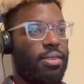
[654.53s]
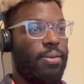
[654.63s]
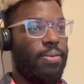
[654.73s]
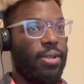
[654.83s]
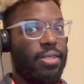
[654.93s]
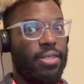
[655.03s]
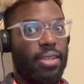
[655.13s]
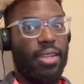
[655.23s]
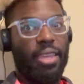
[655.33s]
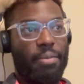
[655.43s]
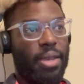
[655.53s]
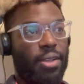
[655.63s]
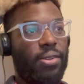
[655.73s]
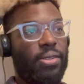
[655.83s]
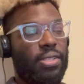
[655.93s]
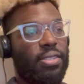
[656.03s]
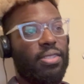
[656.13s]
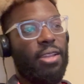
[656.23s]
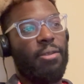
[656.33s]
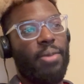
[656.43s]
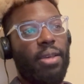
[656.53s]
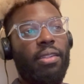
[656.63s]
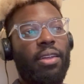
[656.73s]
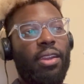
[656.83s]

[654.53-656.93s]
but I still gotta get my calls because it's not about